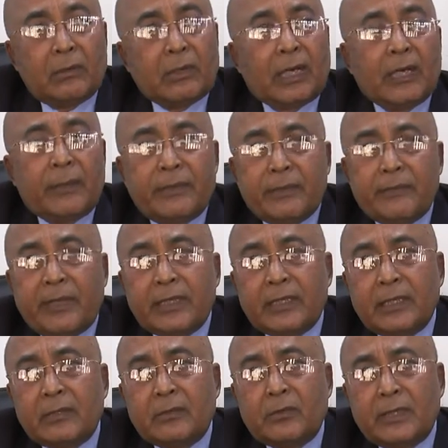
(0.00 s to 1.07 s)
I have
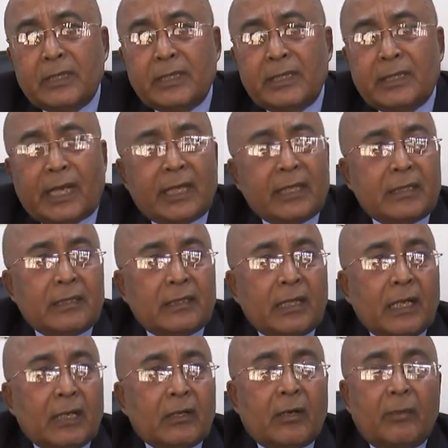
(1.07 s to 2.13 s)
invented 29
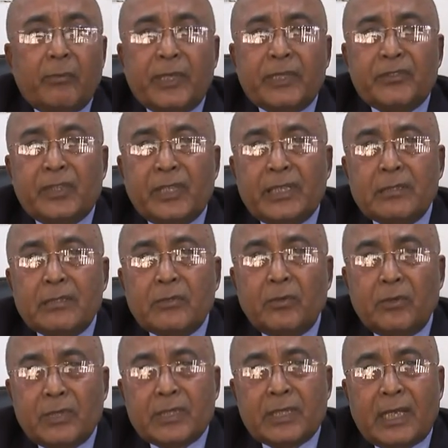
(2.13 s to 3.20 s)
combat genes
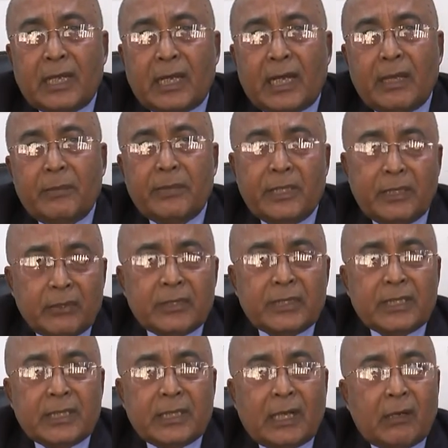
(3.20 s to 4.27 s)
which are I am
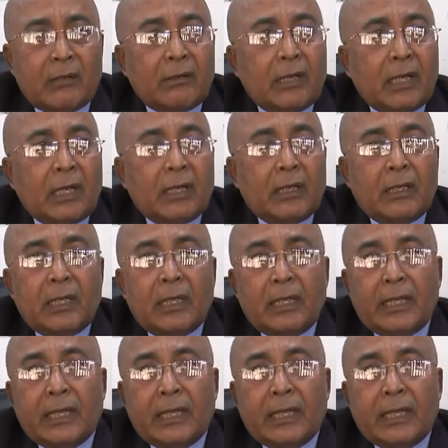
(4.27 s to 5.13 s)
using now Eh,